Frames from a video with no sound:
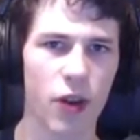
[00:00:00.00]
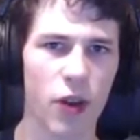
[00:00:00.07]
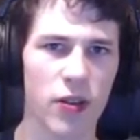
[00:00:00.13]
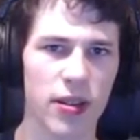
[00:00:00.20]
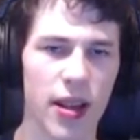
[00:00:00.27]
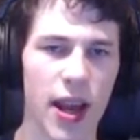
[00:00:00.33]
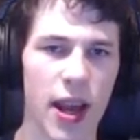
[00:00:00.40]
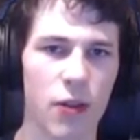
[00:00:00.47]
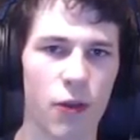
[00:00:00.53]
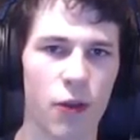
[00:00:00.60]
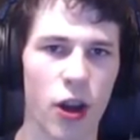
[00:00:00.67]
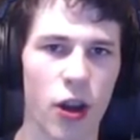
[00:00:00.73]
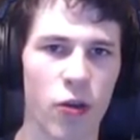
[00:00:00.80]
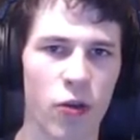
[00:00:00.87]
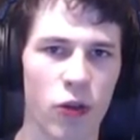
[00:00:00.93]

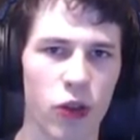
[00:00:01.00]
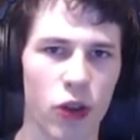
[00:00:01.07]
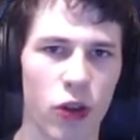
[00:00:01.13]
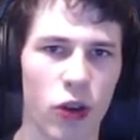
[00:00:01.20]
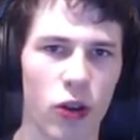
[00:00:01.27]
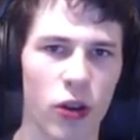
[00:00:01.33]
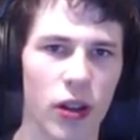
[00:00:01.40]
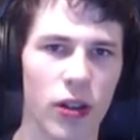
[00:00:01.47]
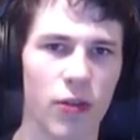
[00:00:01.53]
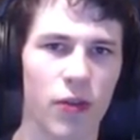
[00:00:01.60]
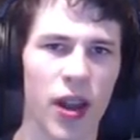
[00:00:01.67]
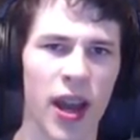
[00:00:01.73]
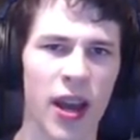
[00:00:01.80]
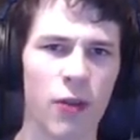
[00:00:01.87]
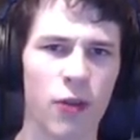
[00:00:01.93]
headphones, or
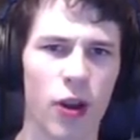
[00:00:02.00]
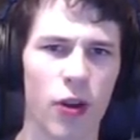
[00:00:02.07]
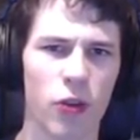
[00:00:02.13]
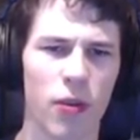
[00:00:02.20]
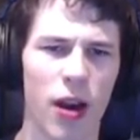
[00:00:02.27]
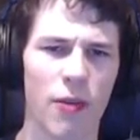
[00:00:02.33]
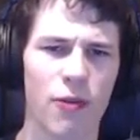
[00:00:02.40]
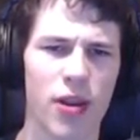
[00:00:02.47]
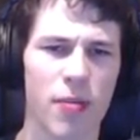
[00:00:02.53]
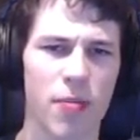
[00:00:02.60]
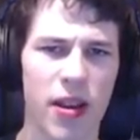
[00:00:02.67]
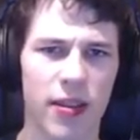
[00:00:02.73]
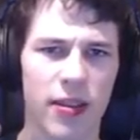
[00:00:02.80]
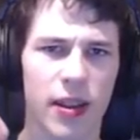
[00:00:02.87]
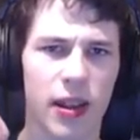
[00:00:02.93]
the headphones, by the way,
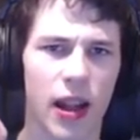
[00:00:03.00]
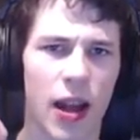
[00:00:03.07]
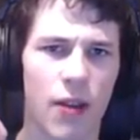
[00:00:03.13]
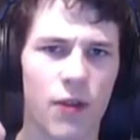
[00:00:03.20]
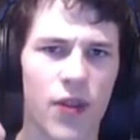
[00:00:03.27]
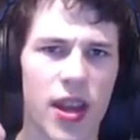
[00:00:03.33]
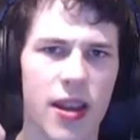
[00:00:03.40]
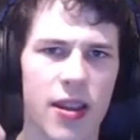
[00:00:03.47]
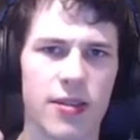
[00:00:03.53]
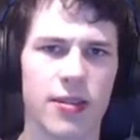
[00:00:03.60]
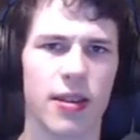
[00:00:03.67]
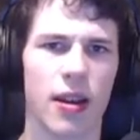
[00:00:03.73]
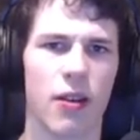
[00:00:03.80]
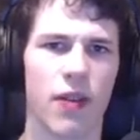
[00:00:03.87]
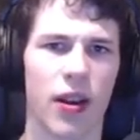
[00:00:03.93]
basically like these.
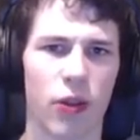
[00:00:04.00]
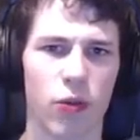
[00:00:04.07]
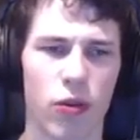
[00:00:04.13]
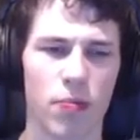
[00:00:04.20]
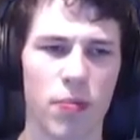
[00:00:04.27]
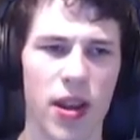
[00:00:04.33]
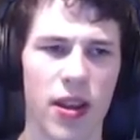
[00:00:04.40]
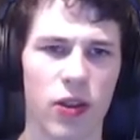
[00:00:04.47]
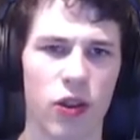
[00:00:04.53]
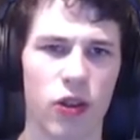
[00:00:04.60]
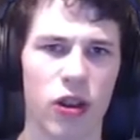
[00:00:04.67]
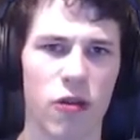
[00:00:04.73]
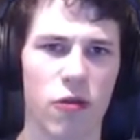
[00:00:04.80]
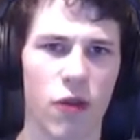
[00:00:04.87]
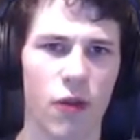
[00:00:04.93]
So that's what Beats are
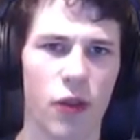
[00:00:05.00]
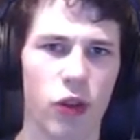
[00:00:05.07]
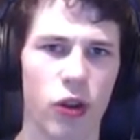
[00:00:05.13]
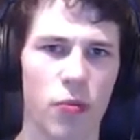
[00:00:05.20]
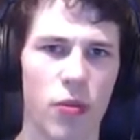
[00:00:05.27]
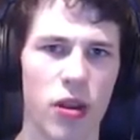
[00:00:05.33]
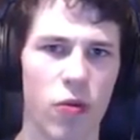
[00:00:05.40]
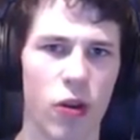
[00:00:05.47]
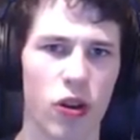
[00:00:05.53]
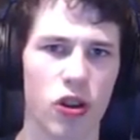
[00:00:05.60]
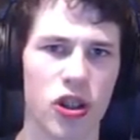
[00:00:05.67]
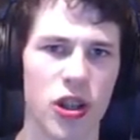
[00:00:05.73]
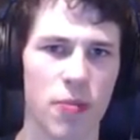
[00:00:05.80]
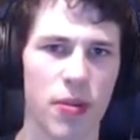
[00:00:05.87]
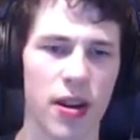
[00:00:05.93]
doing with the W1
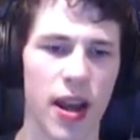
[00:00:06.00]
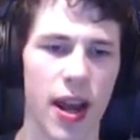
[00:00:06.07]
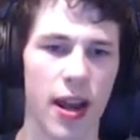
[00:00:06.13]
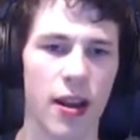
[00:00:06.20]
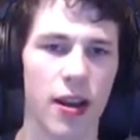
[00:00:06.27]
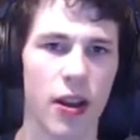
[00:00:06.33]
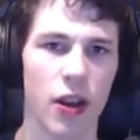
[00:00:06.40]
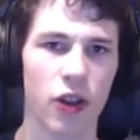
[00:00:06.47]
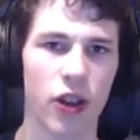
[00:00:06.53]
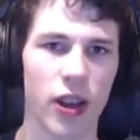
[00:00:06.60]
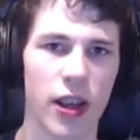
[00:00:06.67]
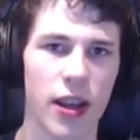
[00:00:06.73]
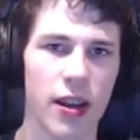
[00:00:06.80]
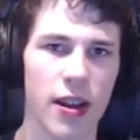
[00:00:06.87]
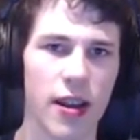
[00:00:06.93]
chip in there. So
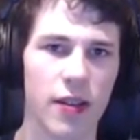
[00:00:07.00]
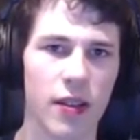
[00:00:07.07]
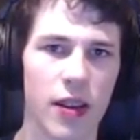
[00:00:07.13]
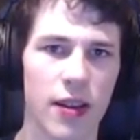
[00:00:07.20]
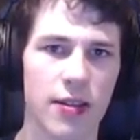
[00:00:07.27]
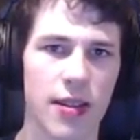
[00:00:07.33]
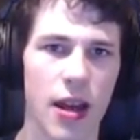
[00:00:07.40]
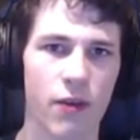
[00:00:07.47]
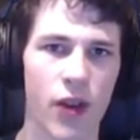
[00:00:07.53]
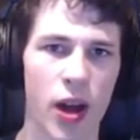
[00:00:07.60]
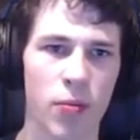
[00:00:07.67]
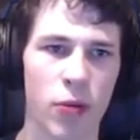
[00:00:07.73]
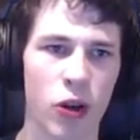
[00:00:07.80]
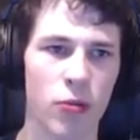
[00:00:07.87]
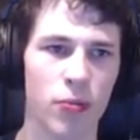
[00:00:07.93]
you can easily set
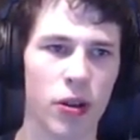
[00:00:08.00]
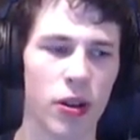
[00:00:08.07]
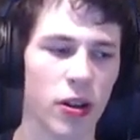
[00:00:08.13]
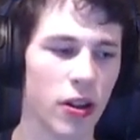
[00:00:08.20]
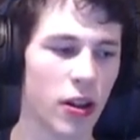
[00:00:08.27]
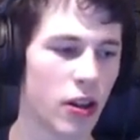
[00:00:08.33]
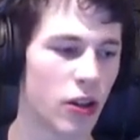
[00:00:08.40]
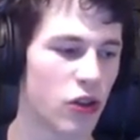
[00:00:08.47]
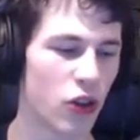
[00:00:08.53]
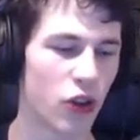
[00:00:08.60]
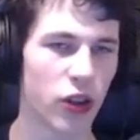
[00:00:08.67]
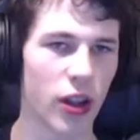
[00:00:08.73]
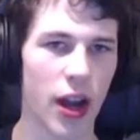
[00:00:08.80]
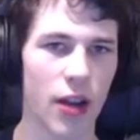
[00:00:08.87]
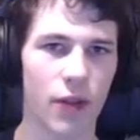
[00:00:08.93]
them up
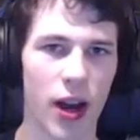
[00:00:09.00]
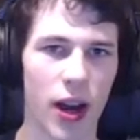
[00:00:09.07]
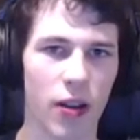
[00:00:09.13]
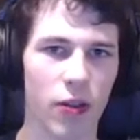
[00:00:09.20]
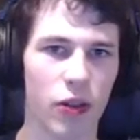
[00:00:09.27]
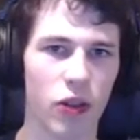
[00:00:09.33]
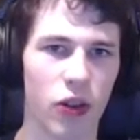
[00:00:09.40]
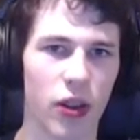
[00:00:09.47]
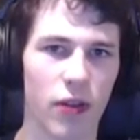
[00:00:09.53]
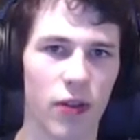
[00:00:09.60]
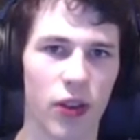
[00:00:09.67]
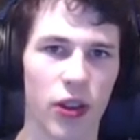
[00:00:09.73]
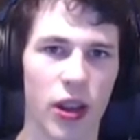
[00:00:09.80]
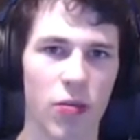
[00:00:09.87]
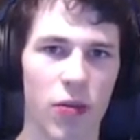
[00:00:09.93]
just like that, just like
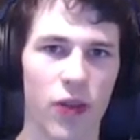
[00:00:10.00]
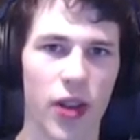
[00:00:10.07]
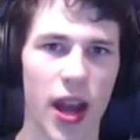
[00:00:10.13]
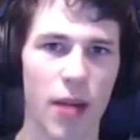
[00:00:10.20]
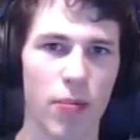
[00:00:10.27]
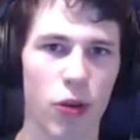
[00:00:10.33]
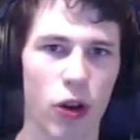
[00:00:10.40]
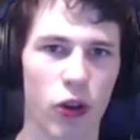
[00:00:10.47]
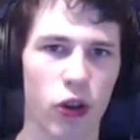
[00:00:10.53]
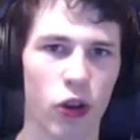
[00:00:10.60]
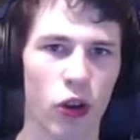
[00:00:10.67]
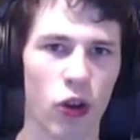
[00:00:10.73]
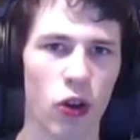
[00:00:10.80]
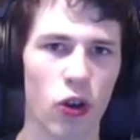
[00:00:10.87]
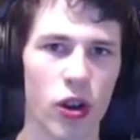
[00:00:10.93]
the same with the AirPods,
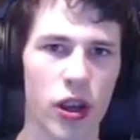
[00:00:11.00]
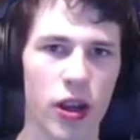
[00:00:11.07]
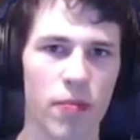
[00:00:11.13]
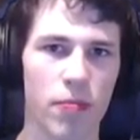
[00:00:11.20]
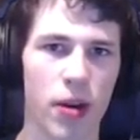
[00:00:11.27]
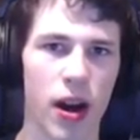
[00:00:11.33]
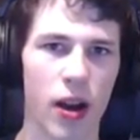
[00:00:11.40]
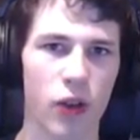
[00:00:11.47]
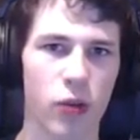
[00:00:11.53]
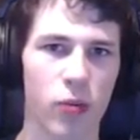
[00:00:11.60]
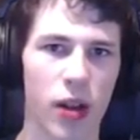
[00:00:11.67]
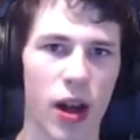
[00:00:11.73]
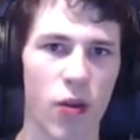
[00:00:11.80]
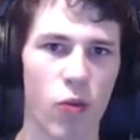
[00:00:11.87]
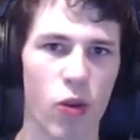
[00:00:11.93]
or you can buy some
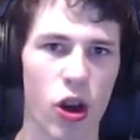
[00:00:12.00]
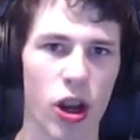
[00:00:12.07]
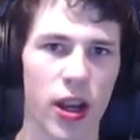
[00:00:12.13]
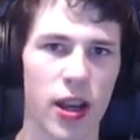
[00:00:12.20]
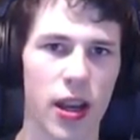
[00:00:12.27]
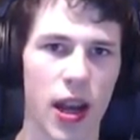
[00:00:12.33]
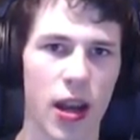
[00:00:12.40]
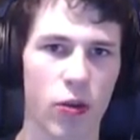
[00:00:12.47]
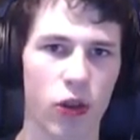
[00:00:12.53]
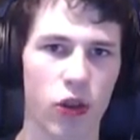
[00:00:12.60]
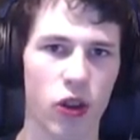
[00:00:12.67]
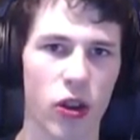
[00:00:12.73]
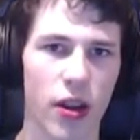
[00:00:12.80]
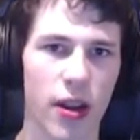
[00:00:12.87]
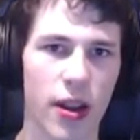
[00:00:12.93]
like working
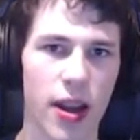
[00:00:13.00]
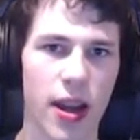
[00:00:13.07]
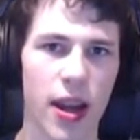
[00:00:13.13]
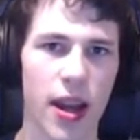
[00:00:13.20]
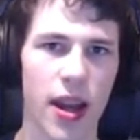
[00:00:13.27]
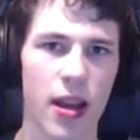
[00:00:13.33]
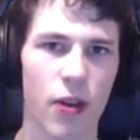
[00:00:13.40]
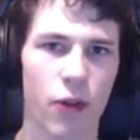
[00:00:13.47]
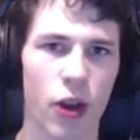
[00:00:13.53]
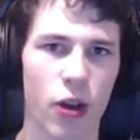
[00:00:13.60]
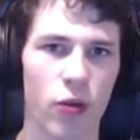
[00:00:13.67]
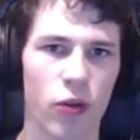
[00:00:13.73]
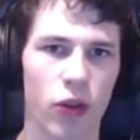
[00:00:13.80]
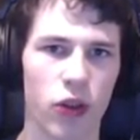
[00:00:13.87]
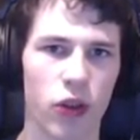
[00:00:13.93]
out
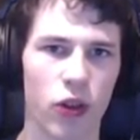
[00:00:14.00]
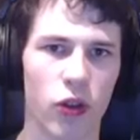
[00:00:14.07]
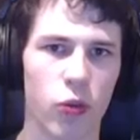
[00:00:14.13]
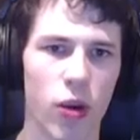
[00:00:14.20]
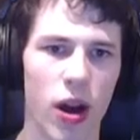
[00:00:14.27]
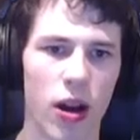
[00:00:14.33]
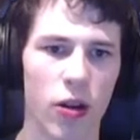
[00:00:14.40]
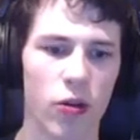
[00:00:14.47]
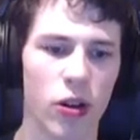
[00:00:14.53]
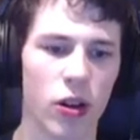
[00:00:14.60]
earphones as well.